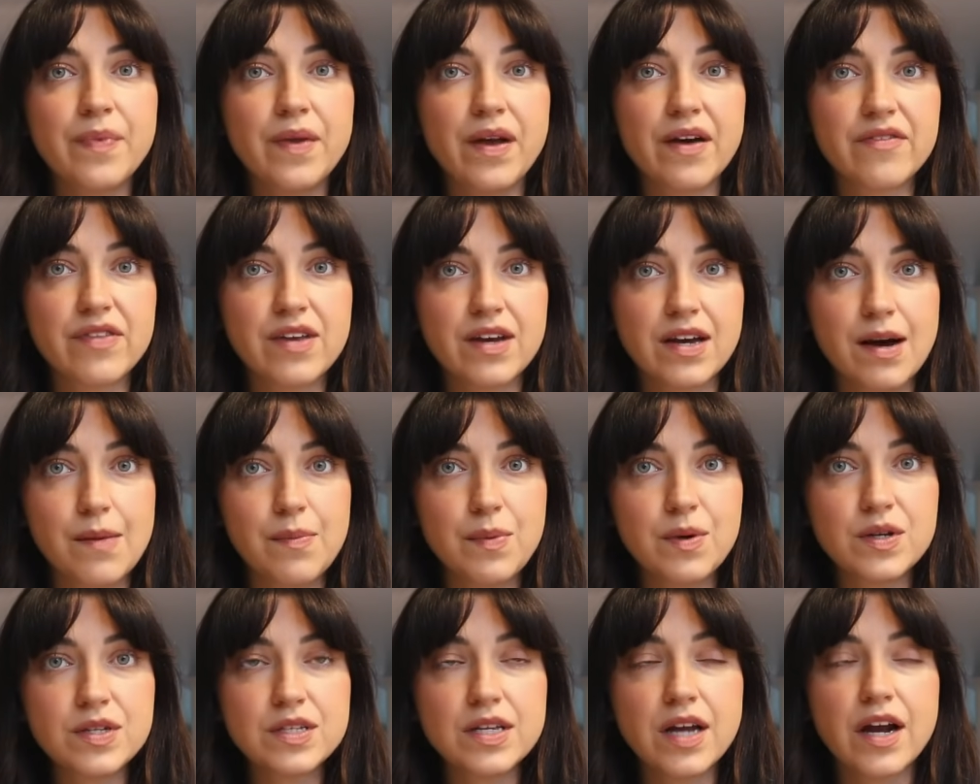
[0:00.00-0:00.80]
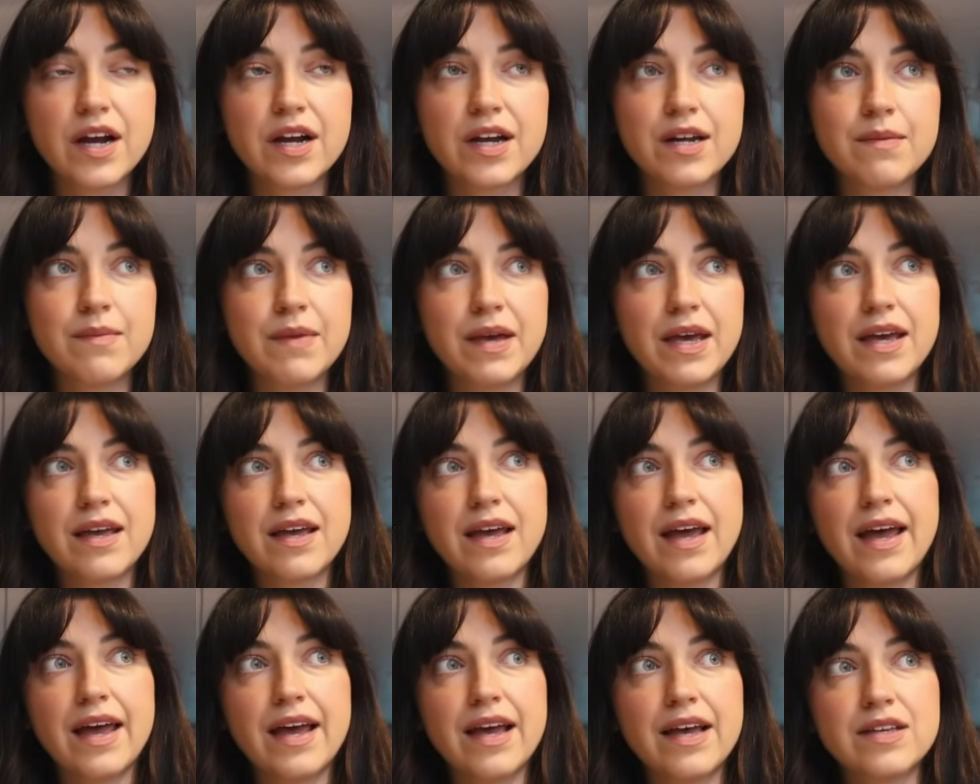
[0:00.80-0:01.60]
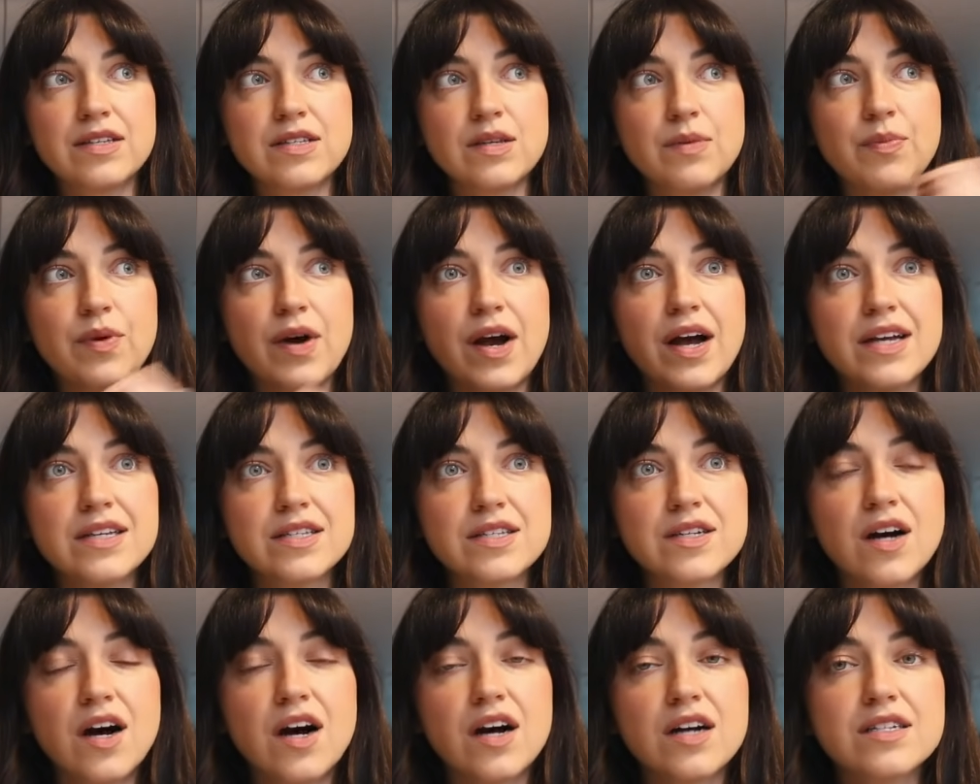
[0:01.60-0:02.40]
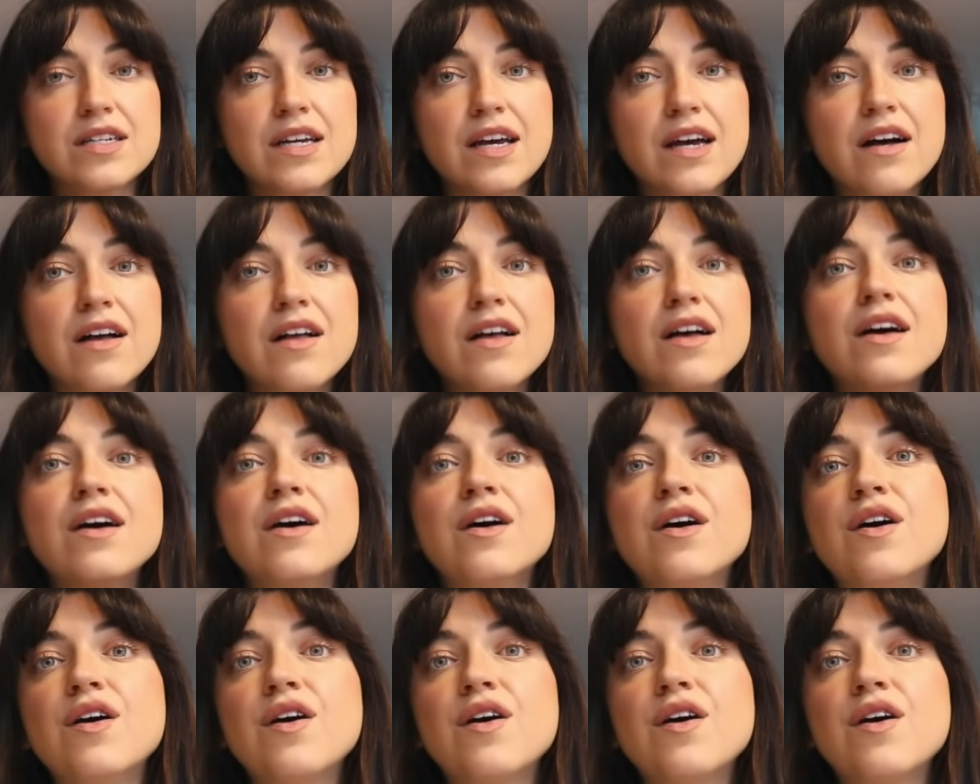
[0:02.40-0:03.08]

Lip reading: of the couples, are gonna make a surprise cocktail